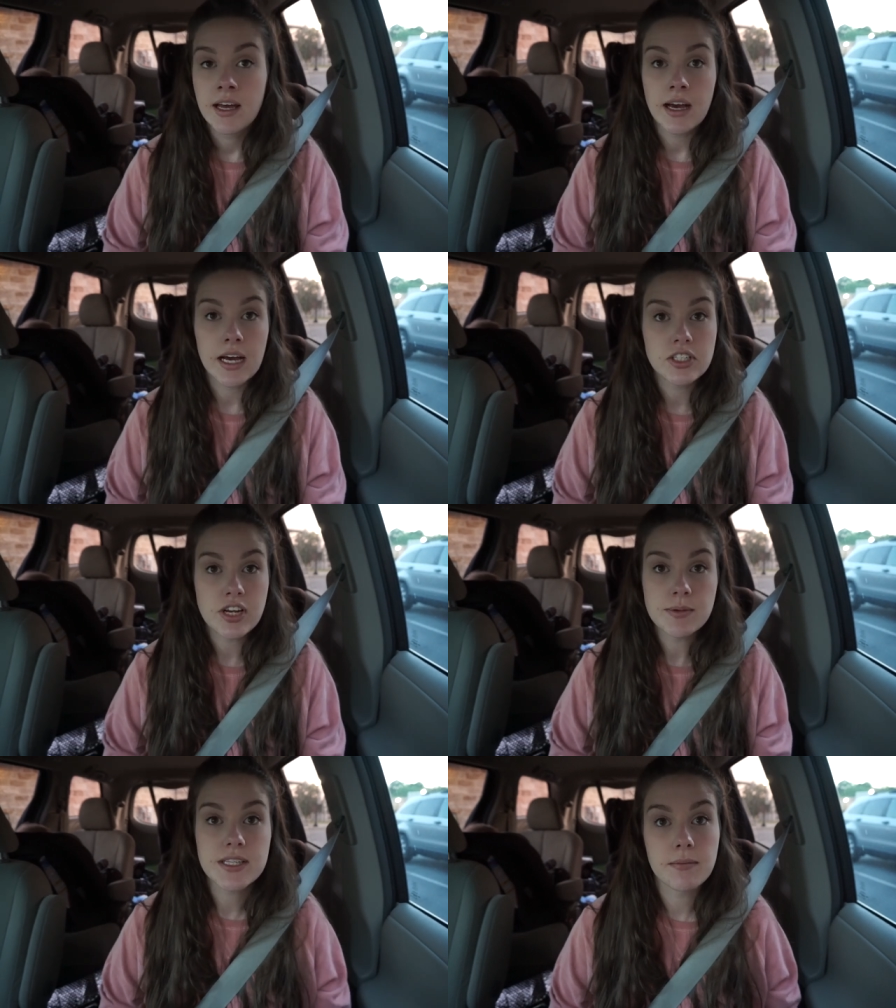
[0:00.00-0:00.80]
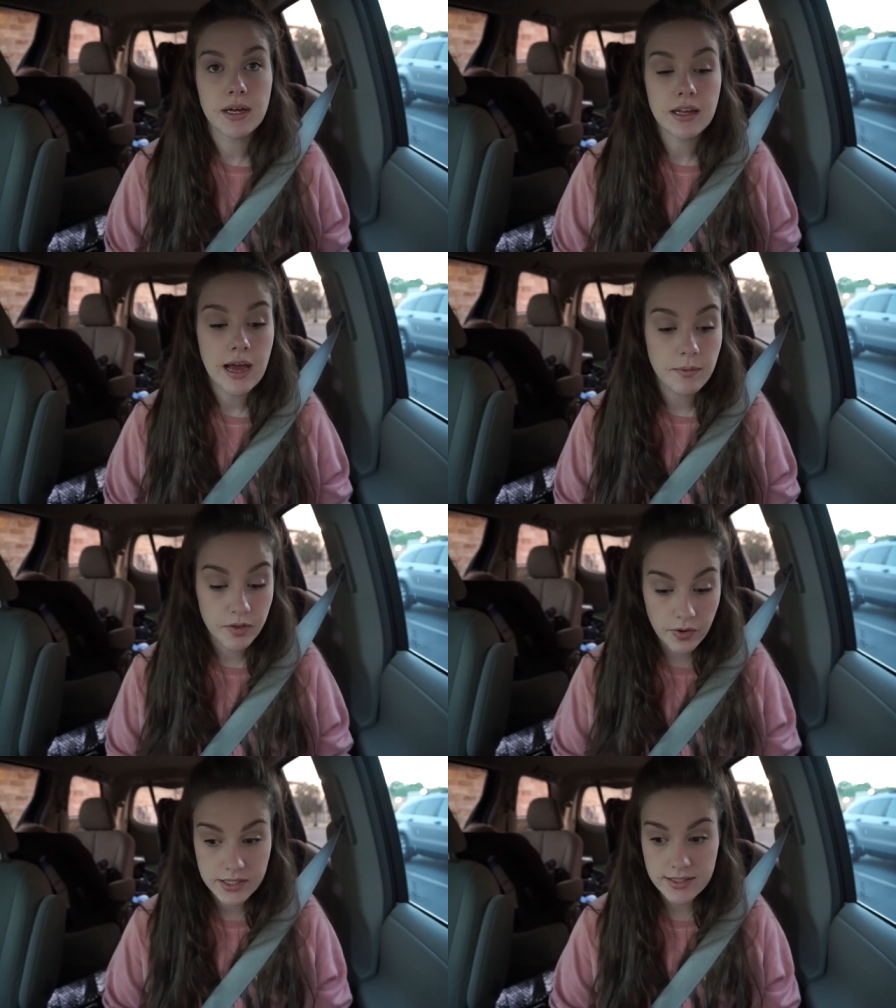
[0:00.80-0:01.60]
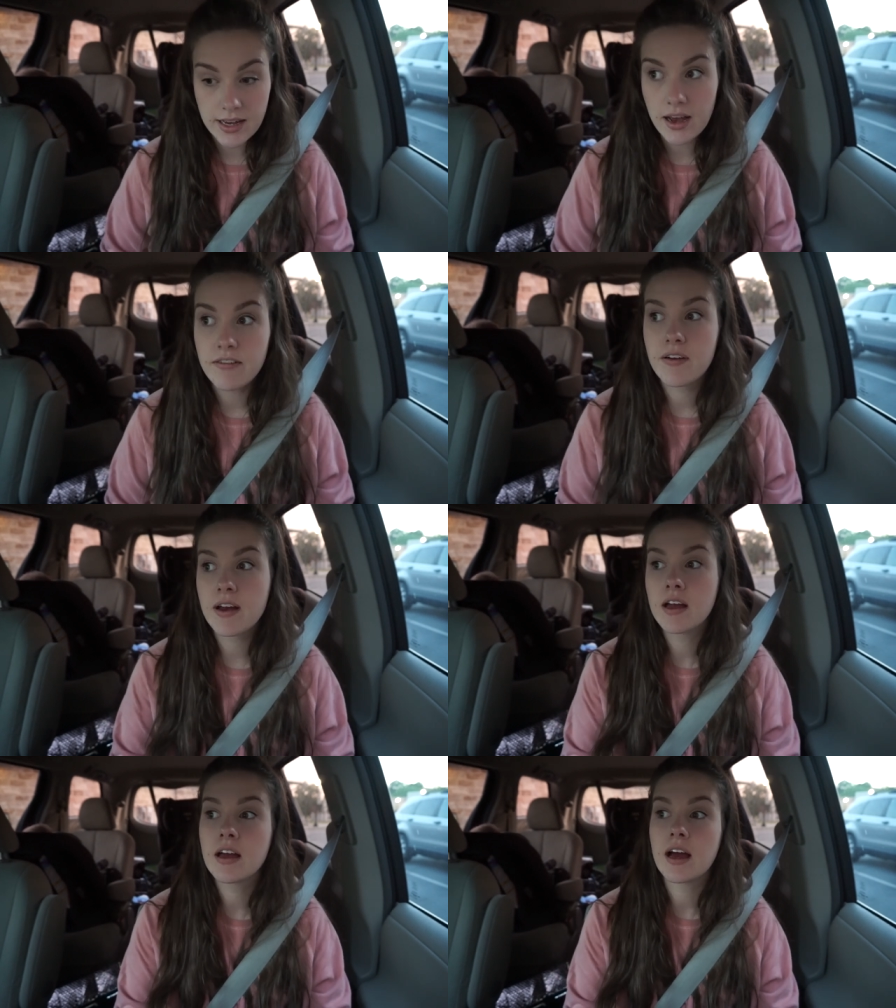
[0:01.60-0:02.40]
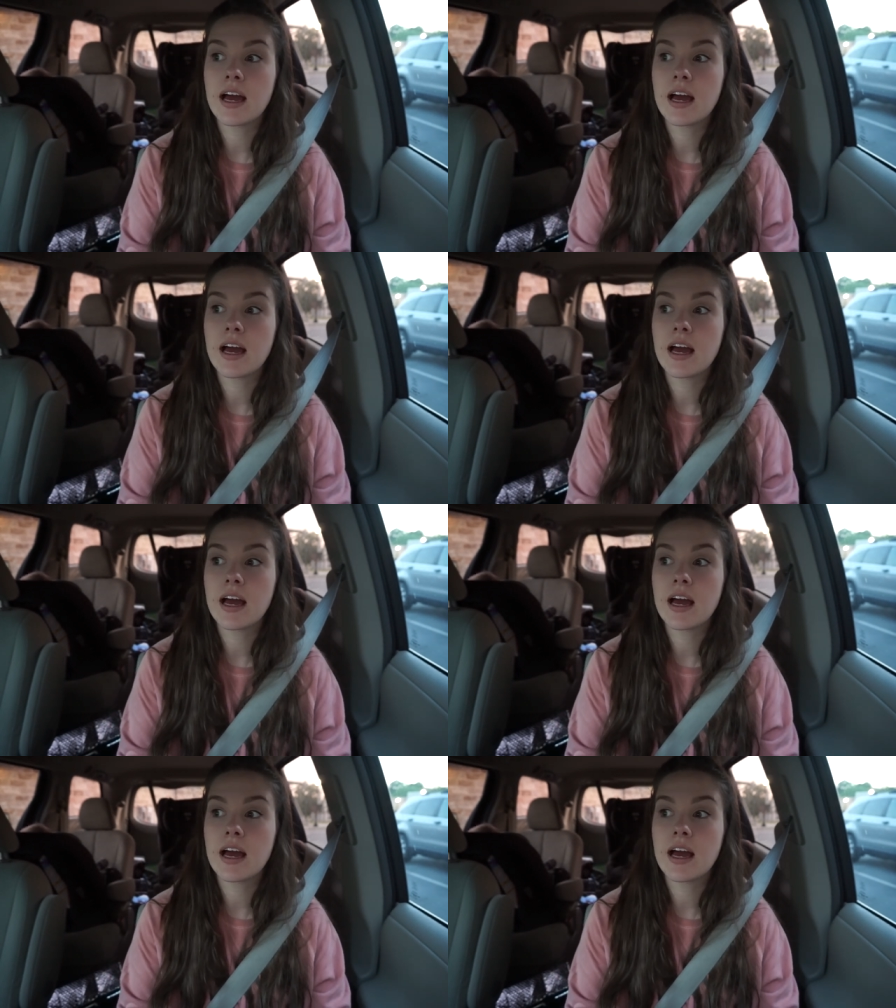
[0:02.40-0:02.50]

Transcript: I had Jameson in my lap throwing stuff,